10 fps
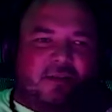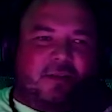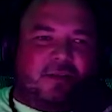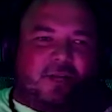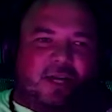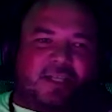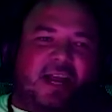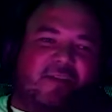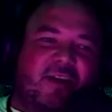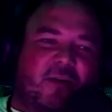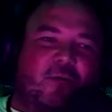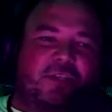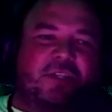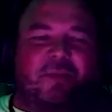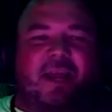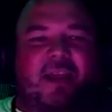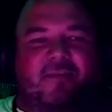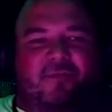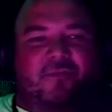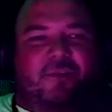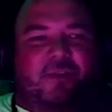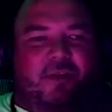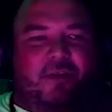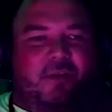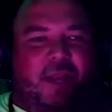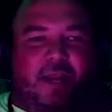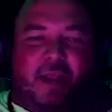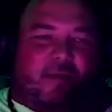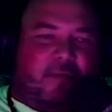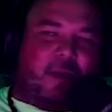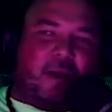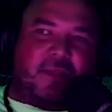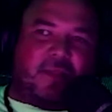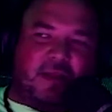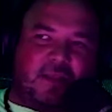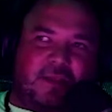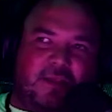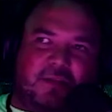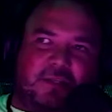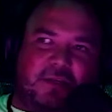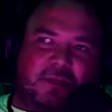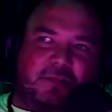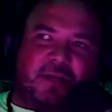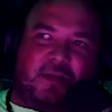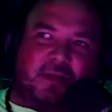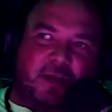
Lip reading: So us having our own supply of food, and I think there's been a